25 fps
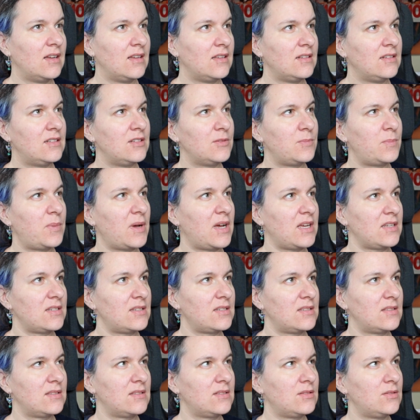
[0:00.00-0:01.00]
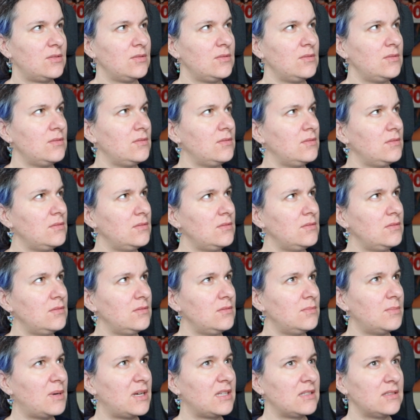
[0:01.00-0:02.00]
the past
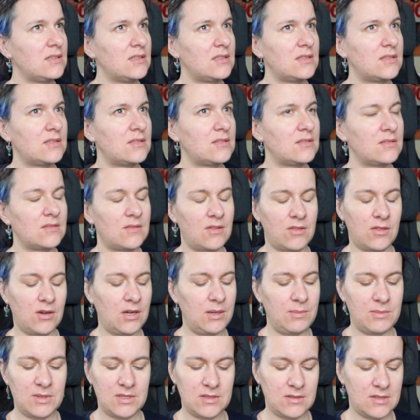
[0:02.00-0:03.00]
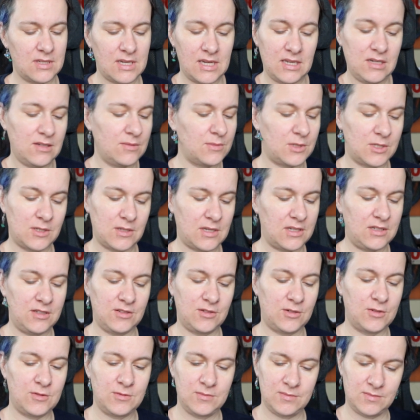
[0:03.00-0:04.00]
2 months, 3 months, I
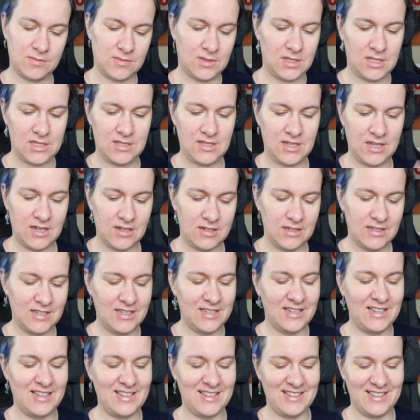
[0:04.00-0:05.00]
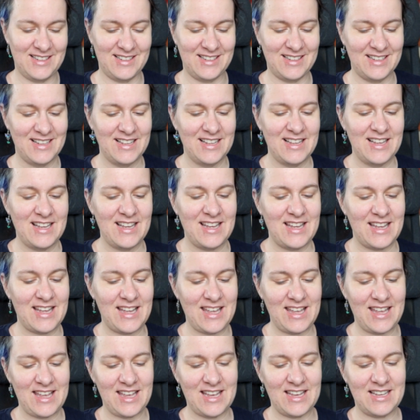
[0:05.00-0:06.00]
don't know, this year.
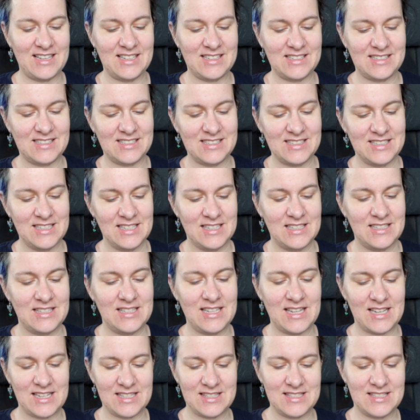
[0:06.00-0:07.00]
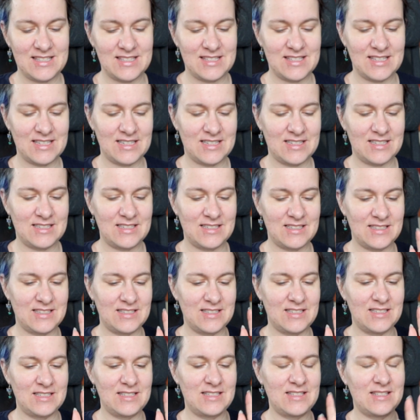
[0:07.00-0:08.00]
And that's
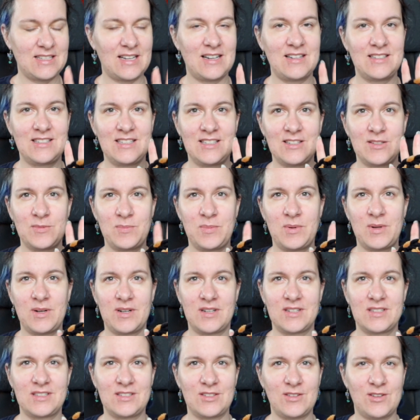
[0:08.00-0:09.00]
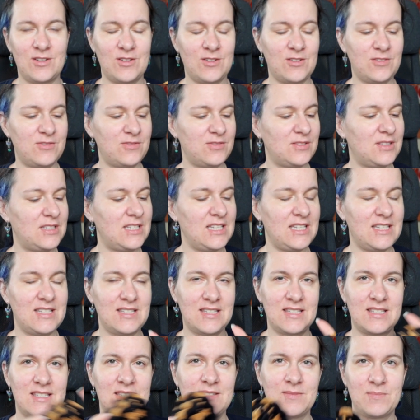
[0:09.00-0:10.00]
the starting part of
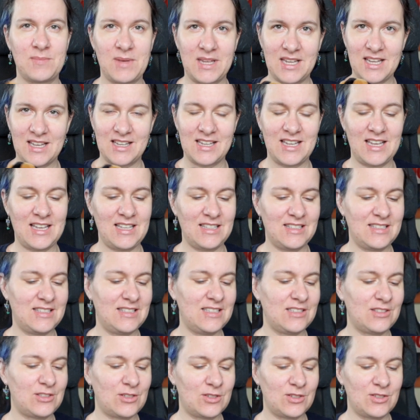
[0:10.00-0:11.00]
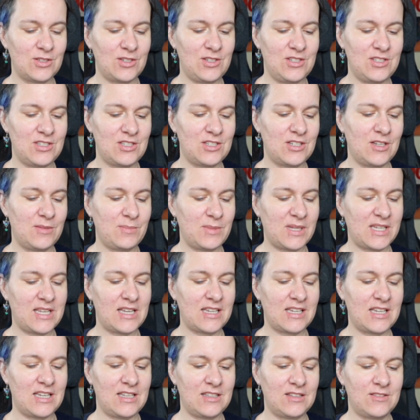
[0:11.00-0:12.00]
this Mega Cat, the tortoise shell
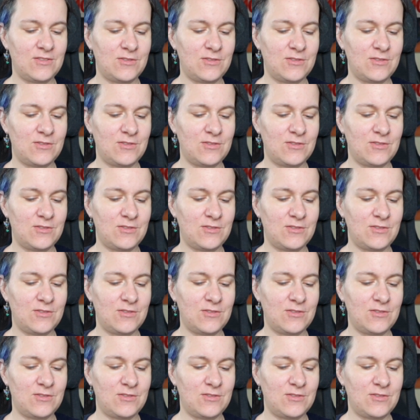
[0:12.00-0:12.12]
Mega Cat